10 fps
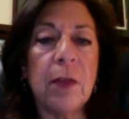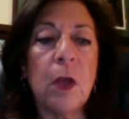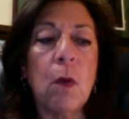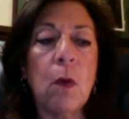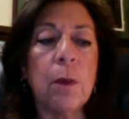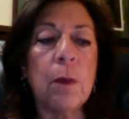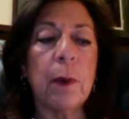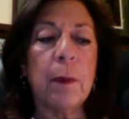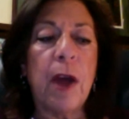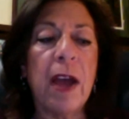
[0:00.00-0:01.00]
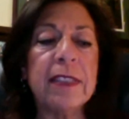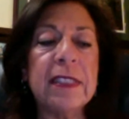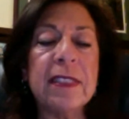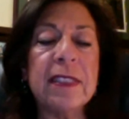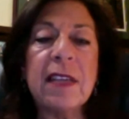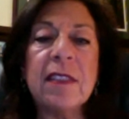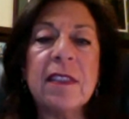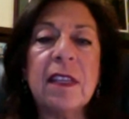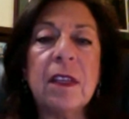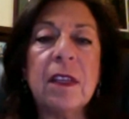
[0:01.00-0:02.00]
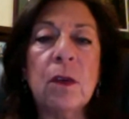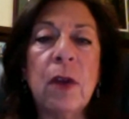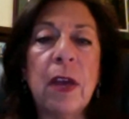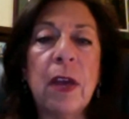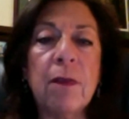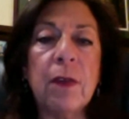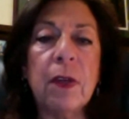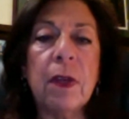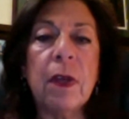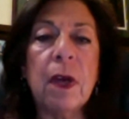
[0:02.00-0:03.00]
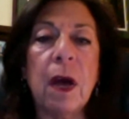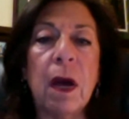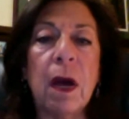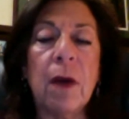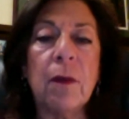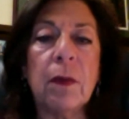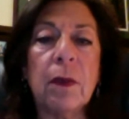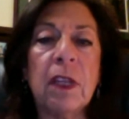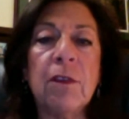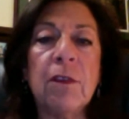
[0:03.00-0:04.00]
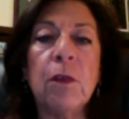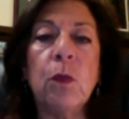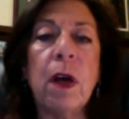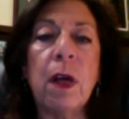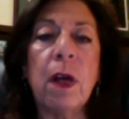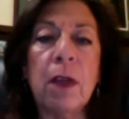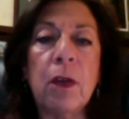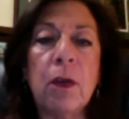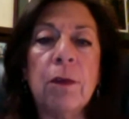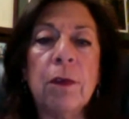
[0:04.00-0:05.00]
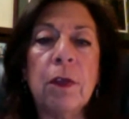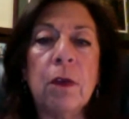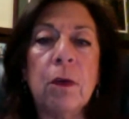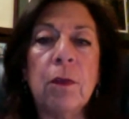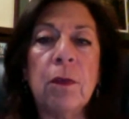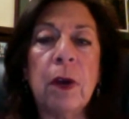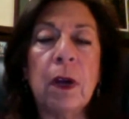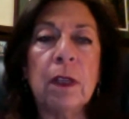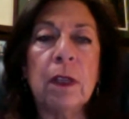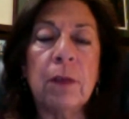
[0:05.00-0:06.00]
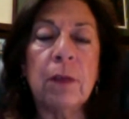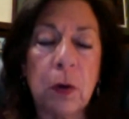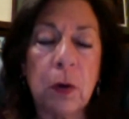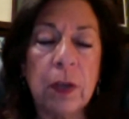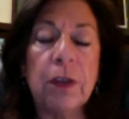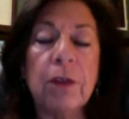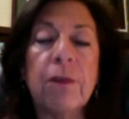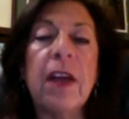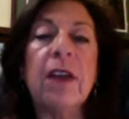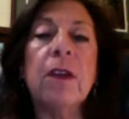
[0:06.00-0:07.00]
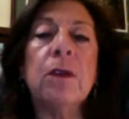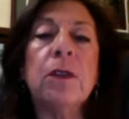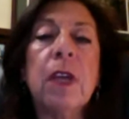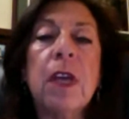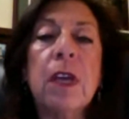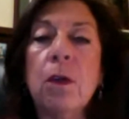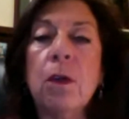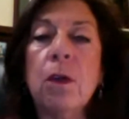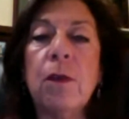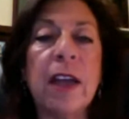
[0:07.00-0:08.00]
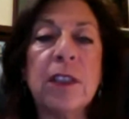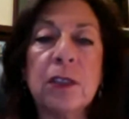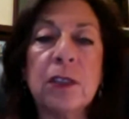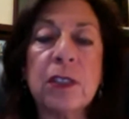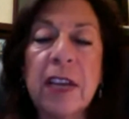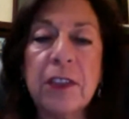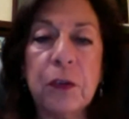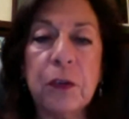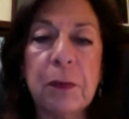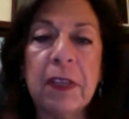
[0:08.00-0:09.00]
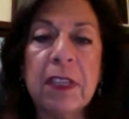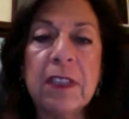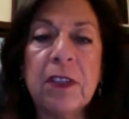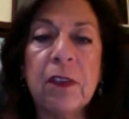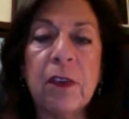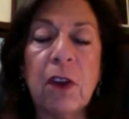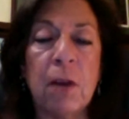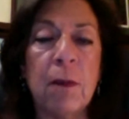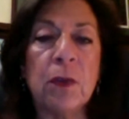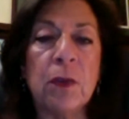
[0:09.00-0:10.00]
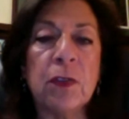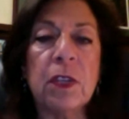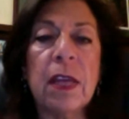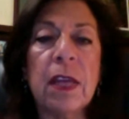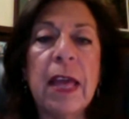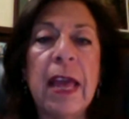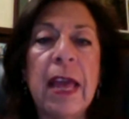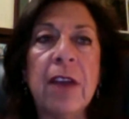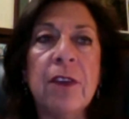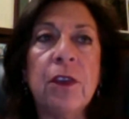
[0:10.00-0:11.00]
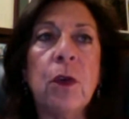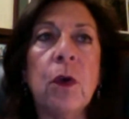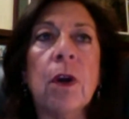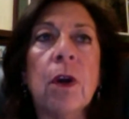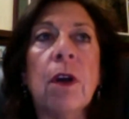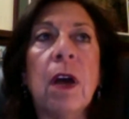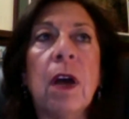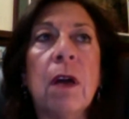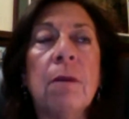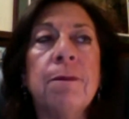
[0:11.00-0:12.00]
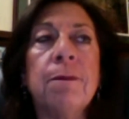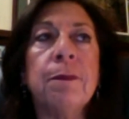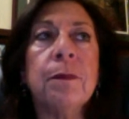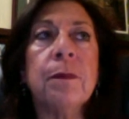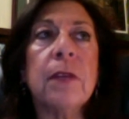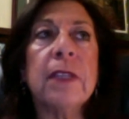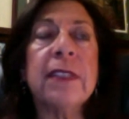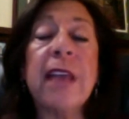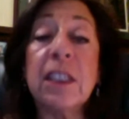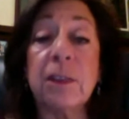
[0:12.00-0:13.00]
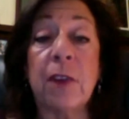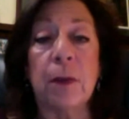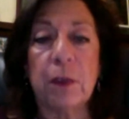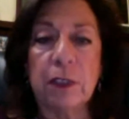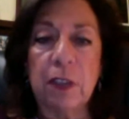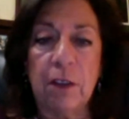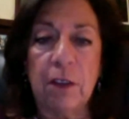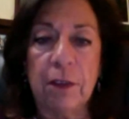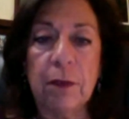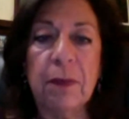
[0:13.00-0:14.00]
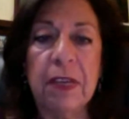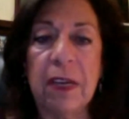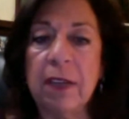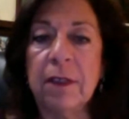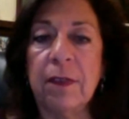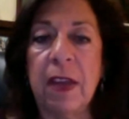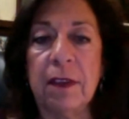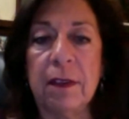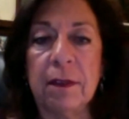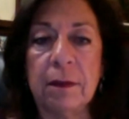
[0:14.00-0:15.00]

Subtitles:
Well, pride is the sense that you have lived well, you've lived according to your values, you've exercised your abilities to their utmost, and you're satisfied with yourself because of that.